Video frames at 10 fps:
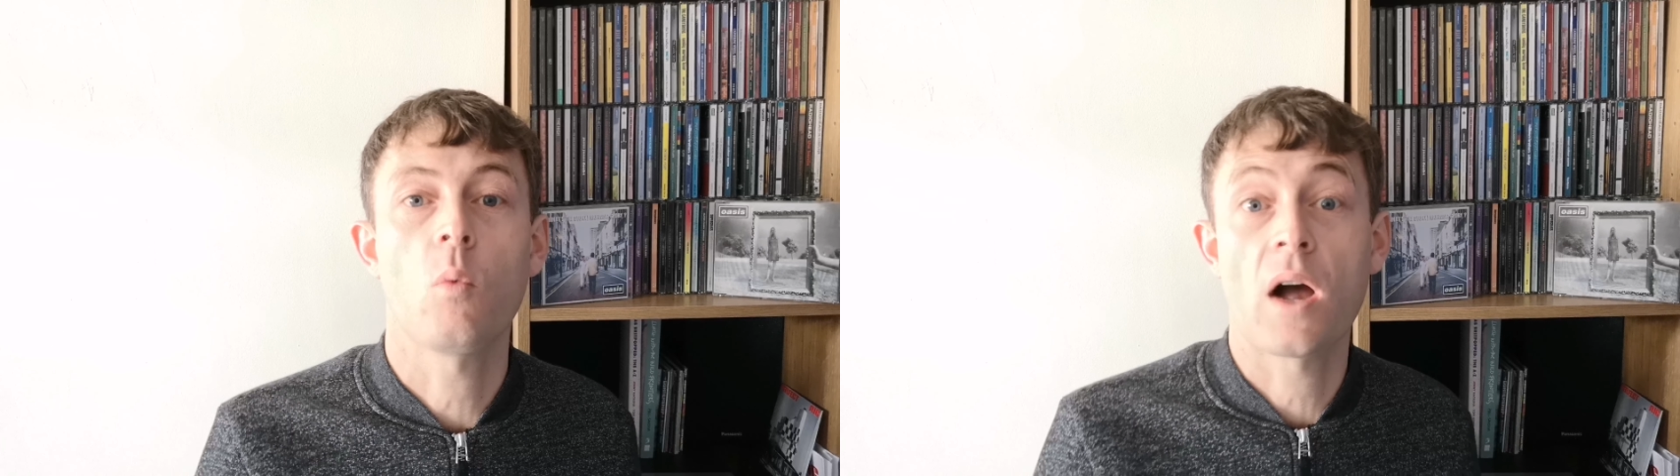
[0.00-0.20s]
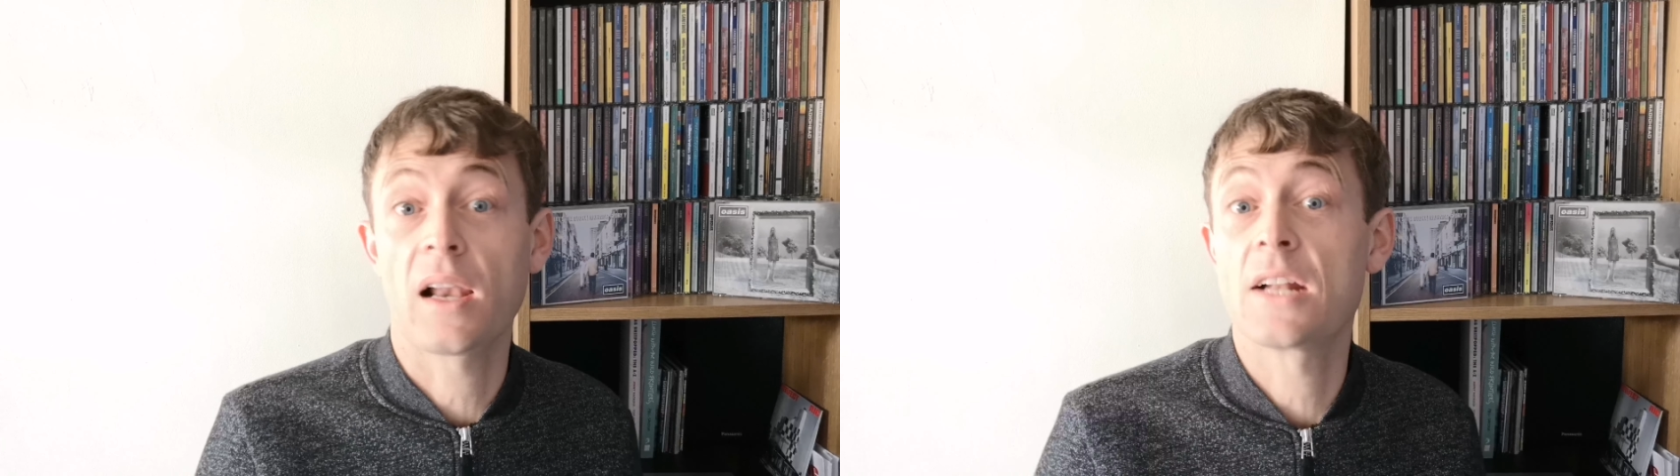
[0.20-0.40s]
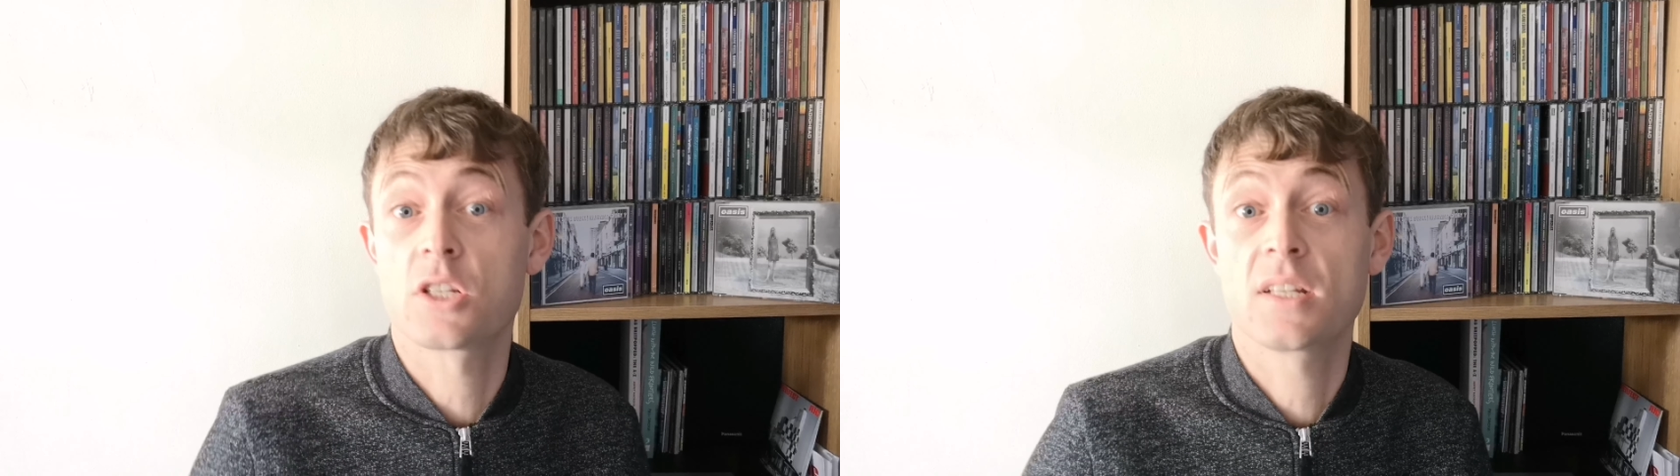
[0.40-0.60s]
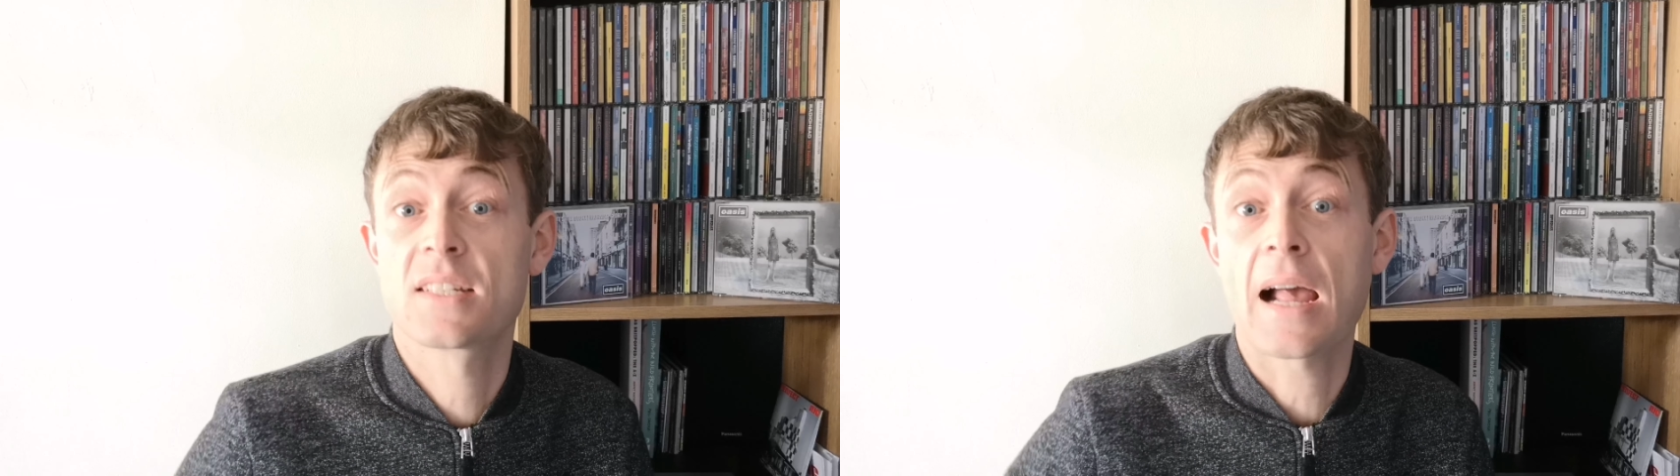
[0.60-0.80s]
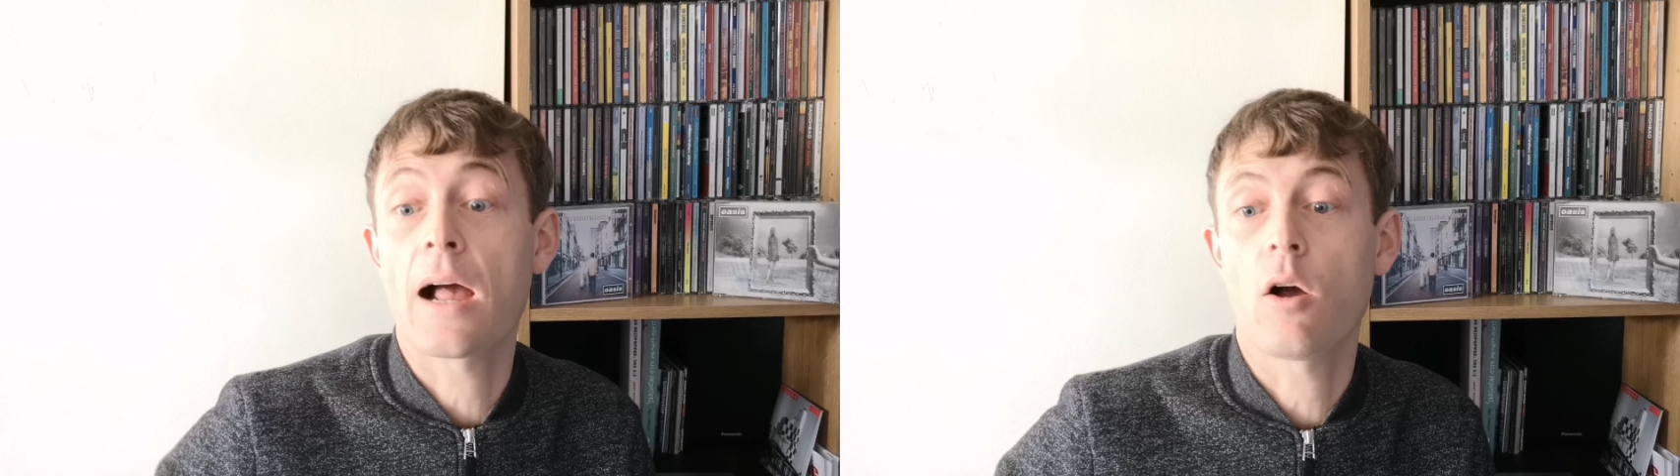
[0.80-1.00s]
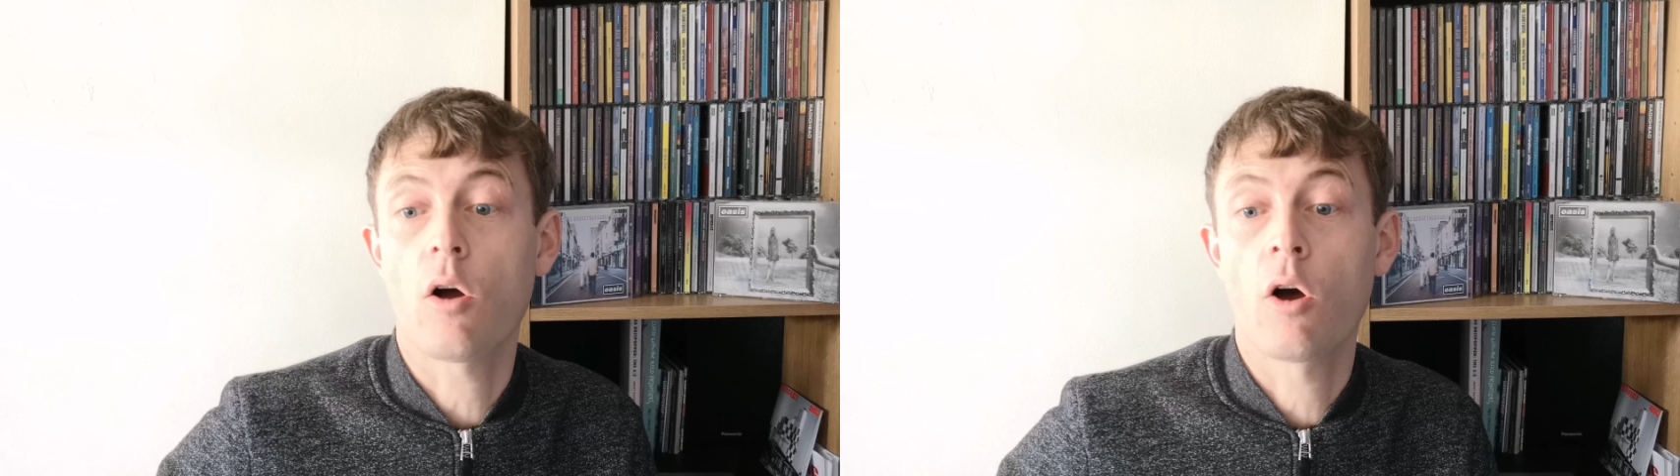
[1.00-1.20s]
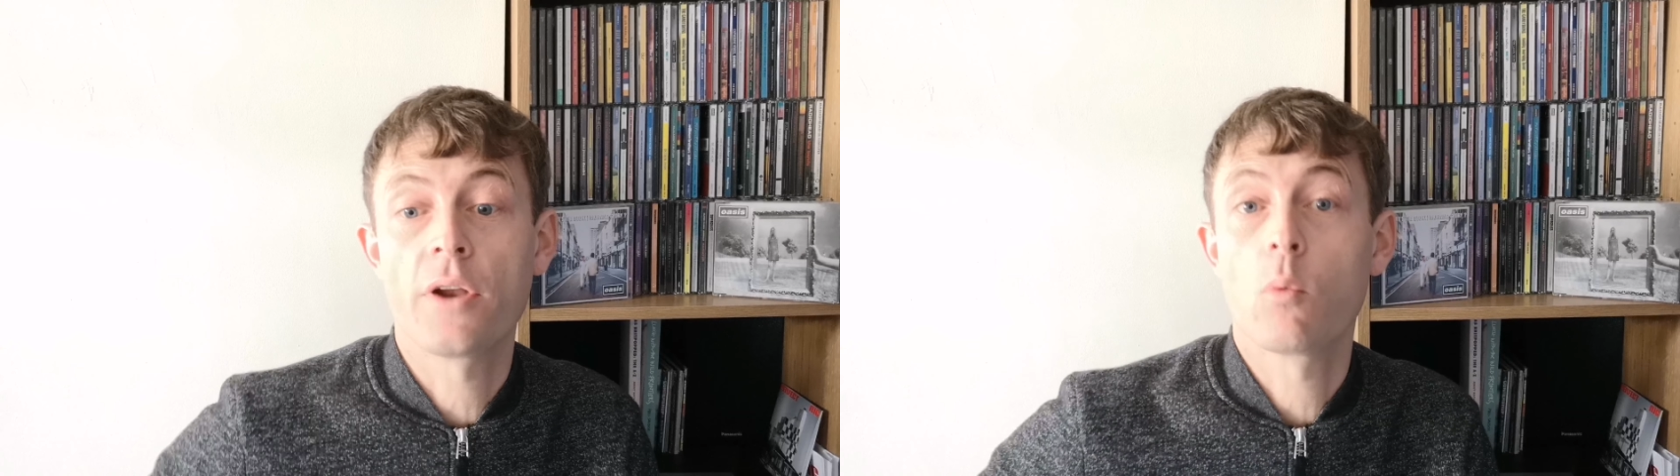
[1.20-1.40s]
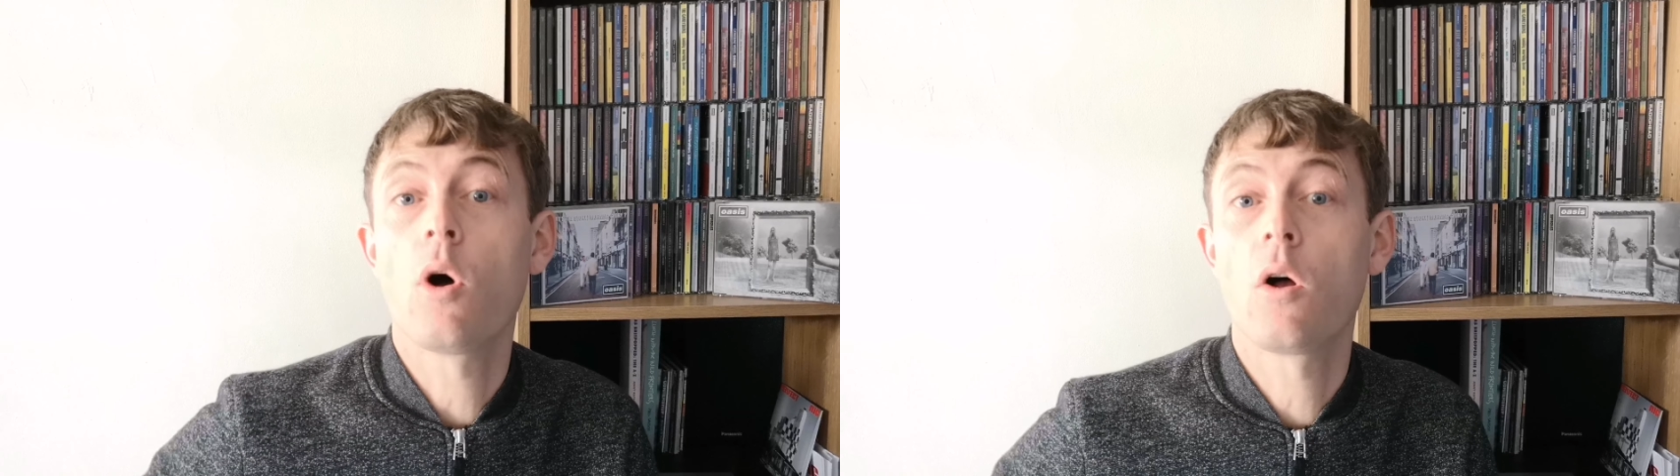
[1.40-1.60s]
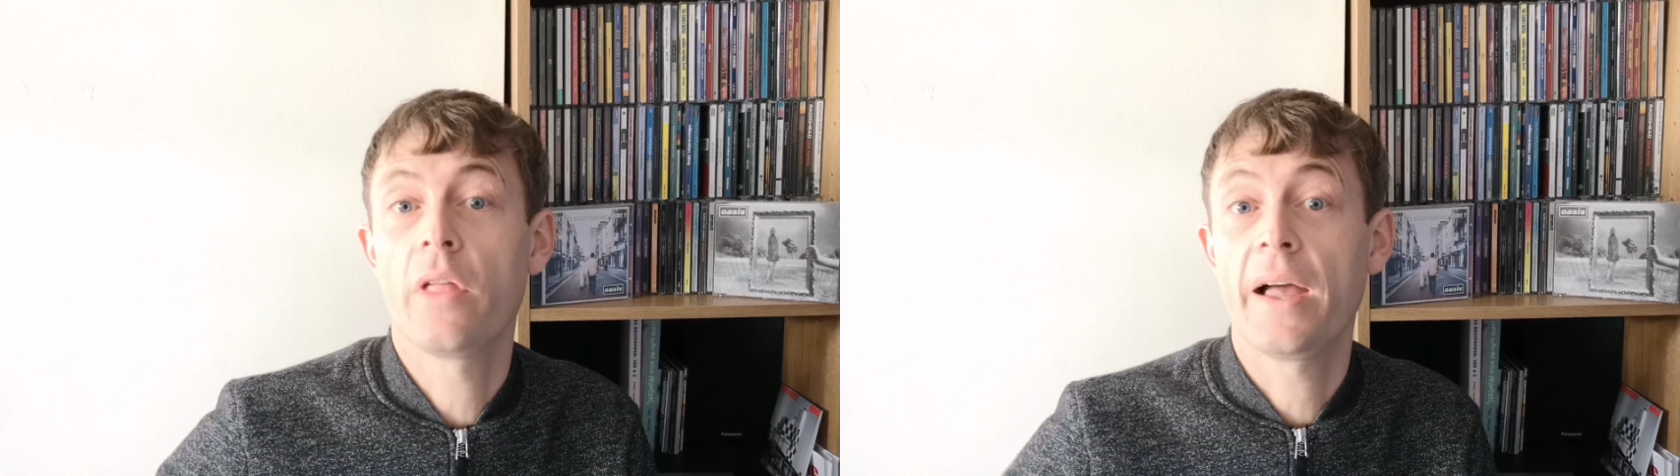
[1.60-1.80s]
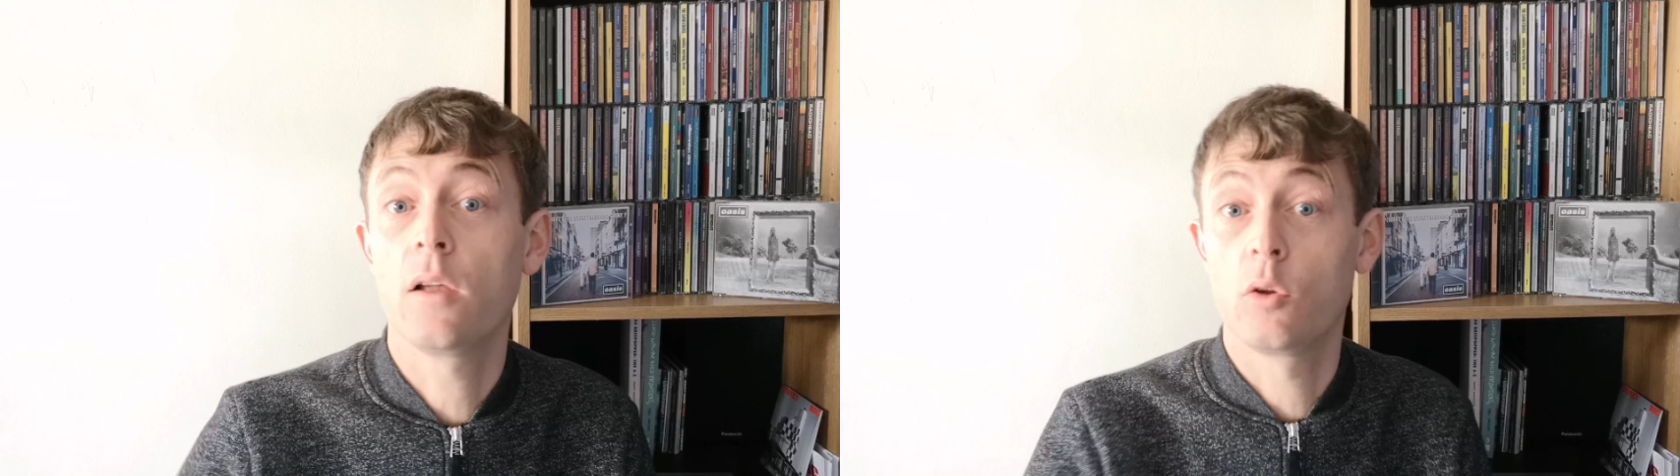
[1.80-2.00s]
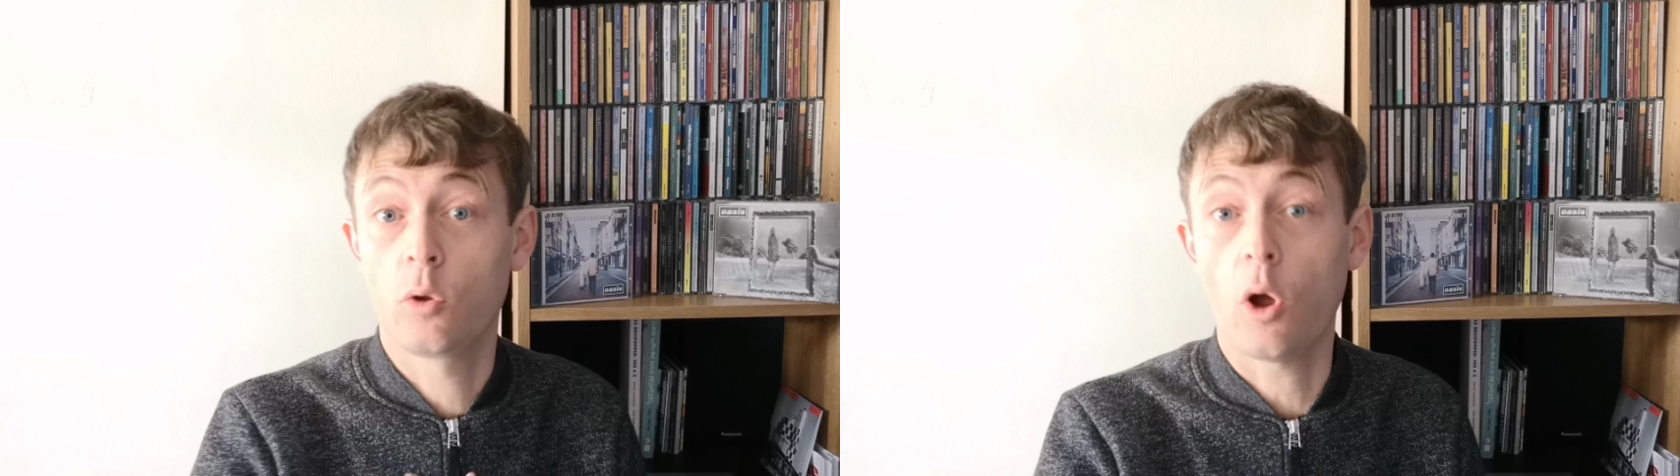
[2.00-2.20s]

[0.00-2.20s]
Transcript: while actually sat on a wall there